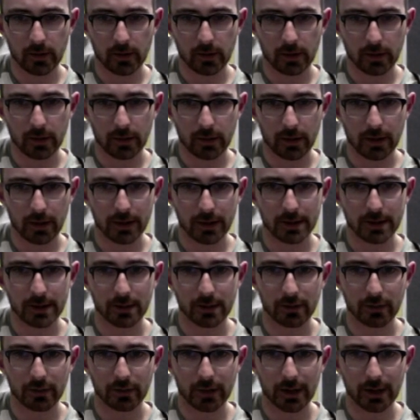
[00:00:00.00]
Alright, still
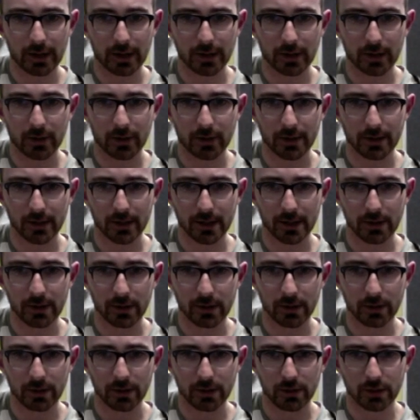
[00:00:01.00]
flattening across these
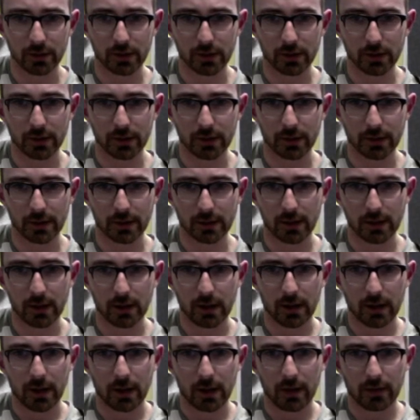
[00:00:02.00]
middle 2 strings.
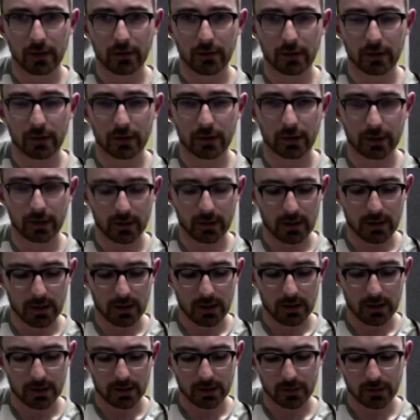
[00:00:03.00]
Flattening that.
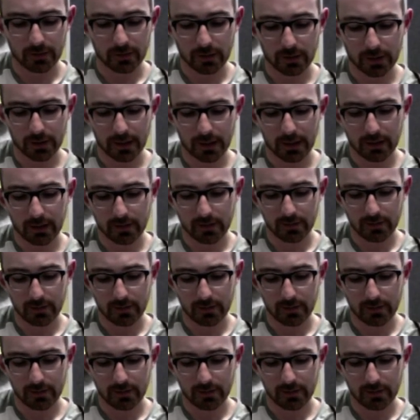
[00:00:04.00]
So we've got our